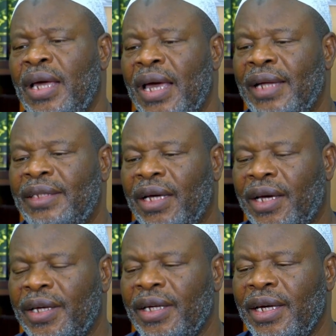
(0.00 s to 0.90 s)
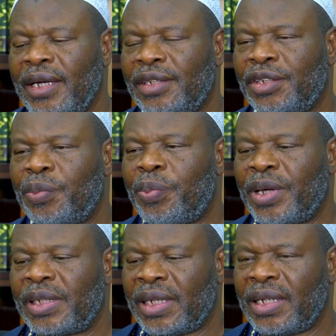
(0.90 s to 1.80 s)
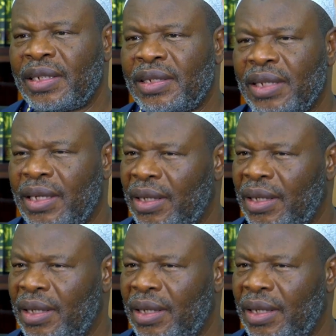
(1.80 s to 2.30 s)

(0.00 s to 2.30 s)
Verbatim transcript: And taqiyya is to present